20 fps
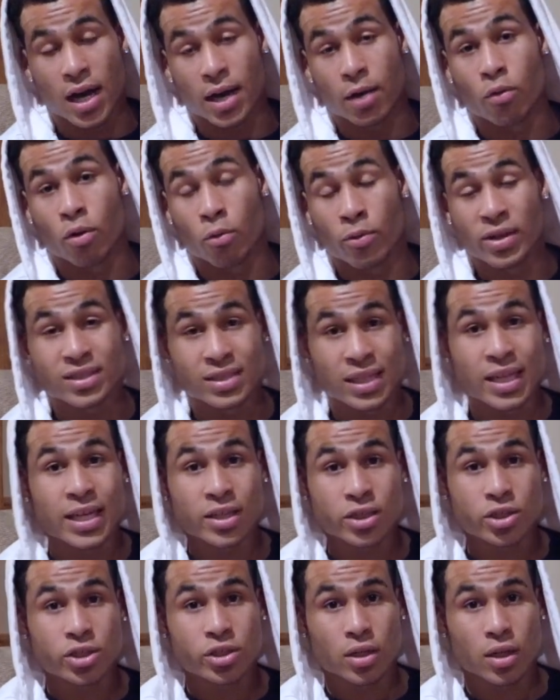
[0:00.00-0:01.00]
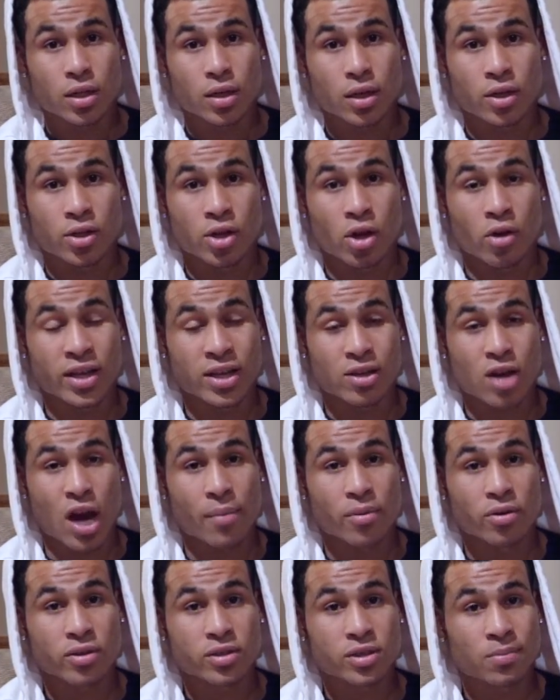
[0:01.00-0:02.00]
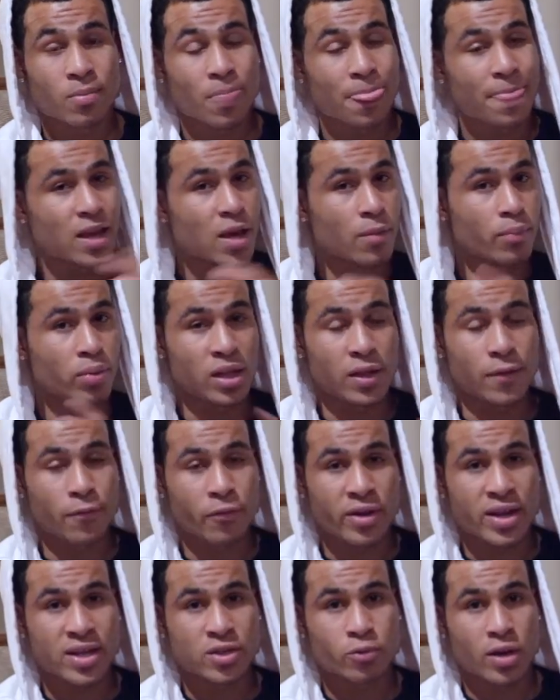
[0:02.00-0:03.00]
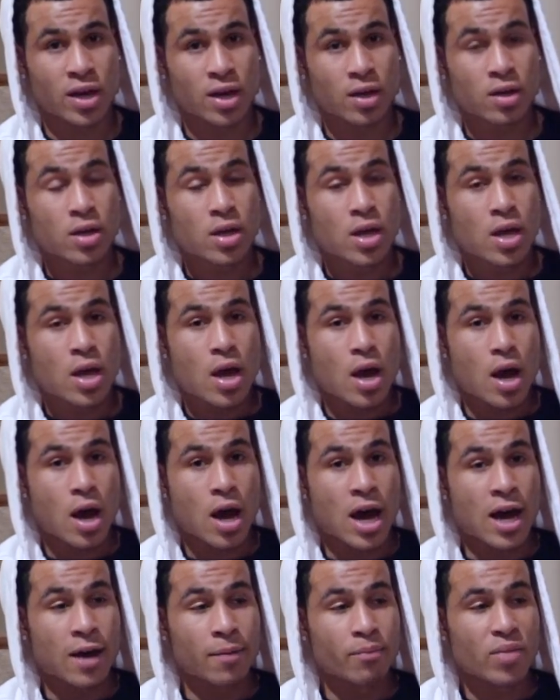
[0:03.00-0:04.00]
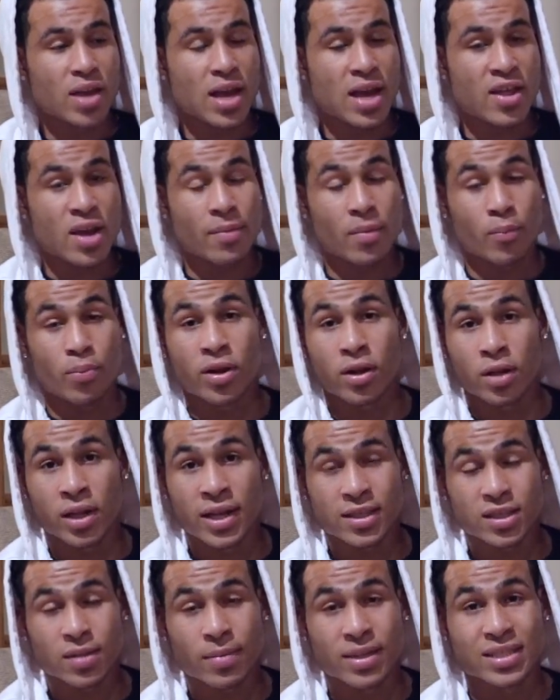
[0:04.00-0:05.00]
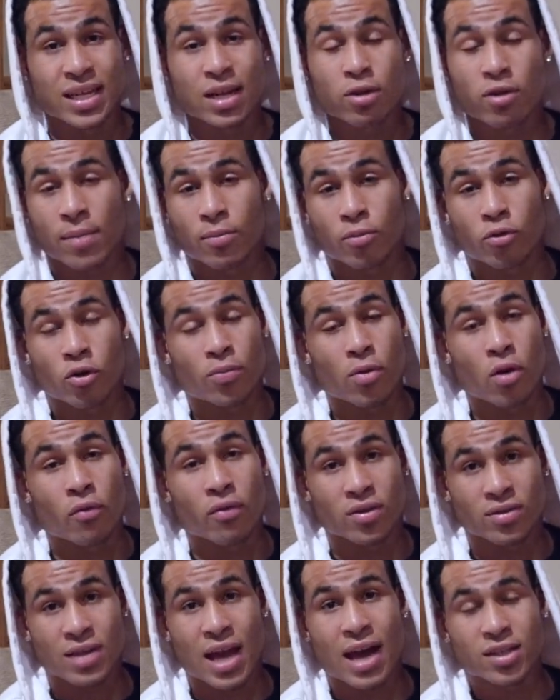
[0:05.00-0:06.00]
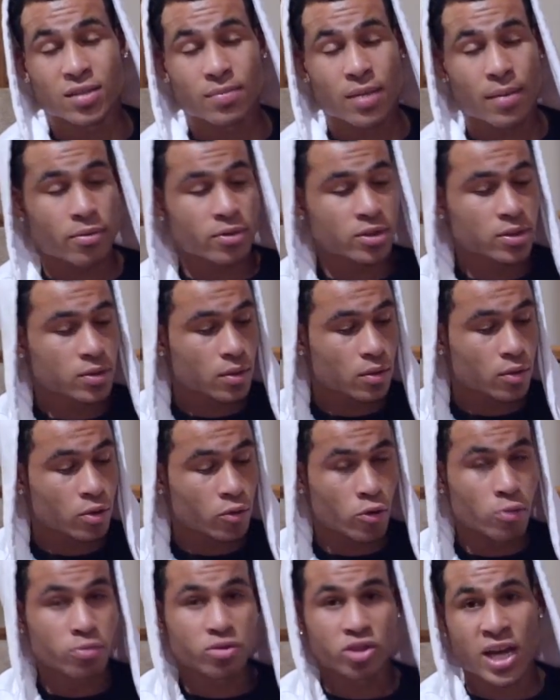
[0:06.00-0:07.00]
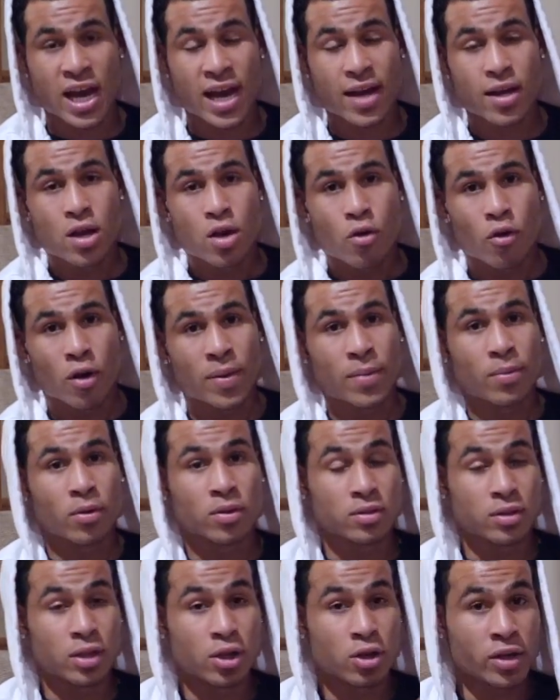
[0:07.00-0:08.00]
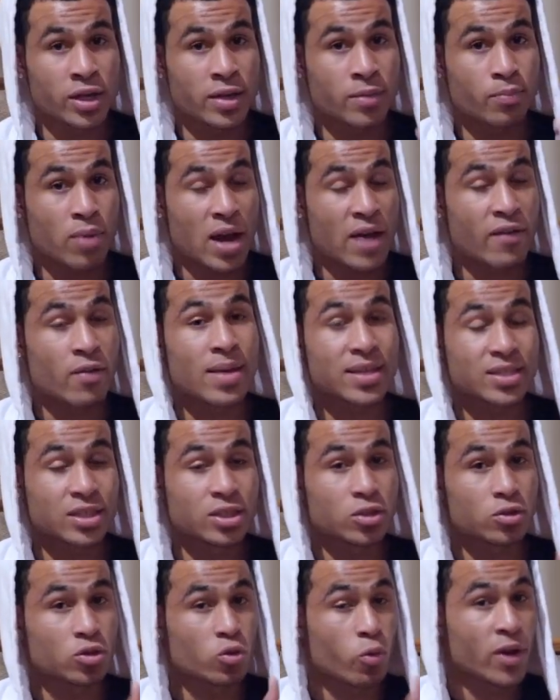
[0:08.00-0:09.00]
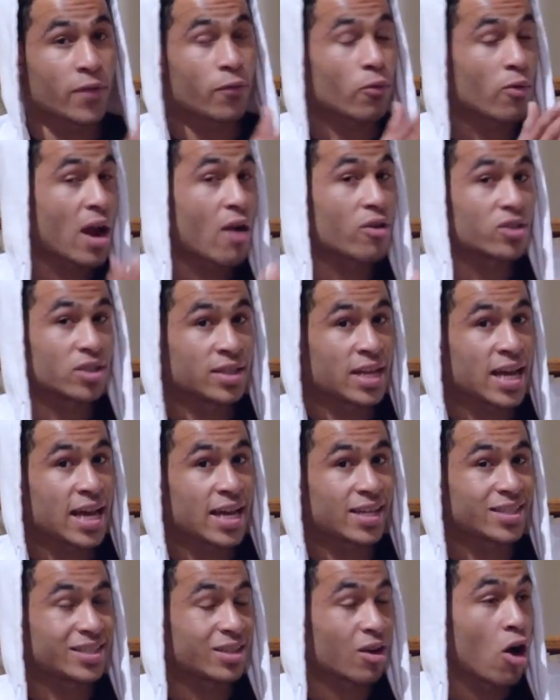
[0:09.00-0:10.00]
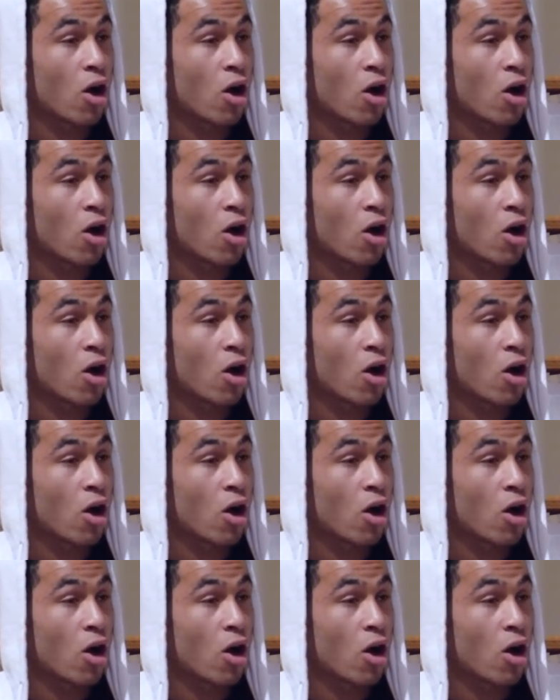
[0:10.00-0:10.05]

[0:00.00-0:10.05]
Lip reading: where we teach, e-commerce completely free as well. And I'm going to put a link to my Telegram group, over 1,000 members, group chat, where people literally private message 24 hours a day.